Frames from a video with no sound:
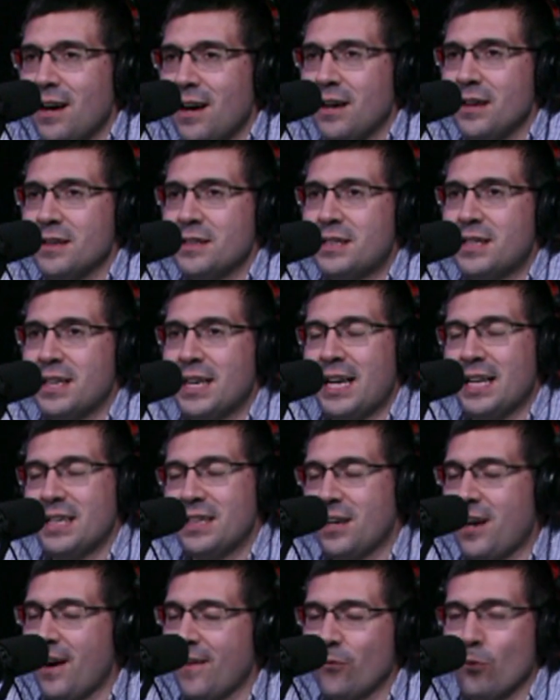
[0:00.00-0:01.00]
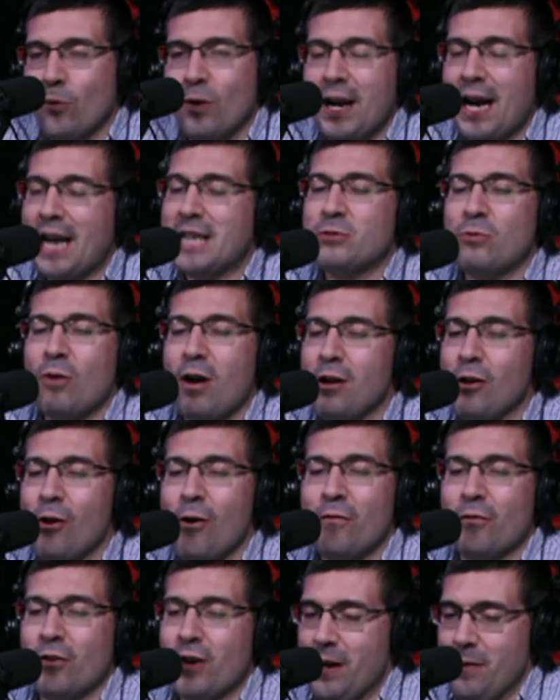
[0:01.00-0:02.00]
The cover one guys were all
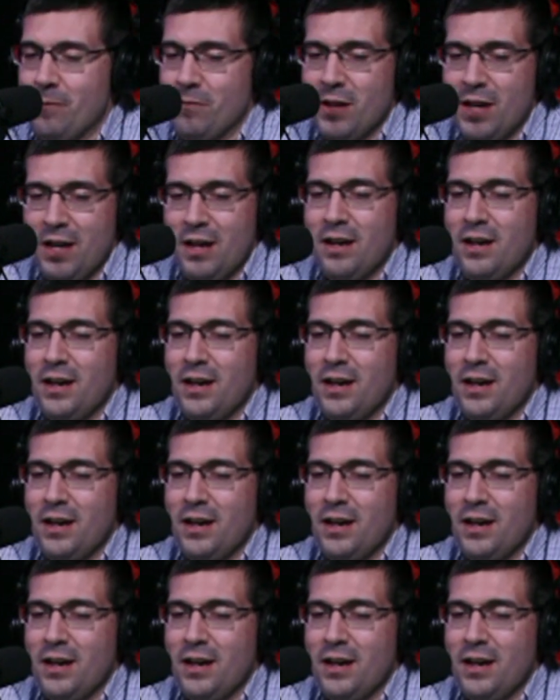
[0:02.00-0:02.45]
over him.